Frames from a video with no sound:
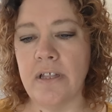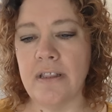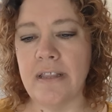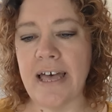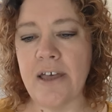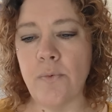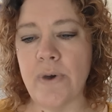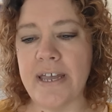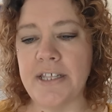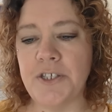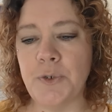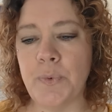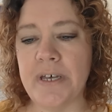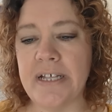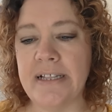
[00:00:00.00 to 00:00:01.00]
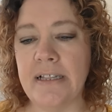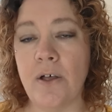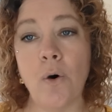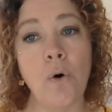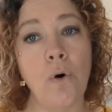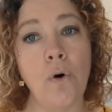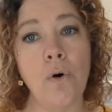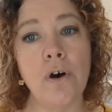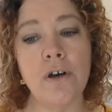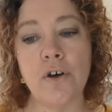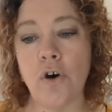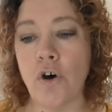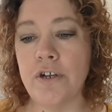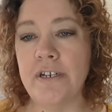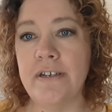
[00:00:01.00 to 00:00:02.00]
lightweight twill, or
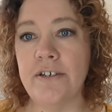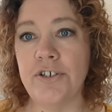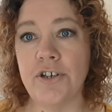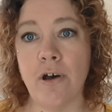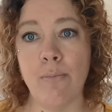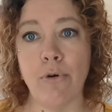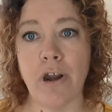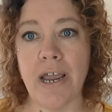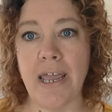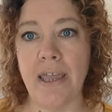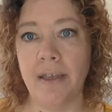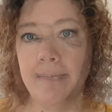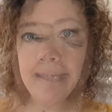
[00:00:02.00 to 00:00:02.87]
cotton chambray.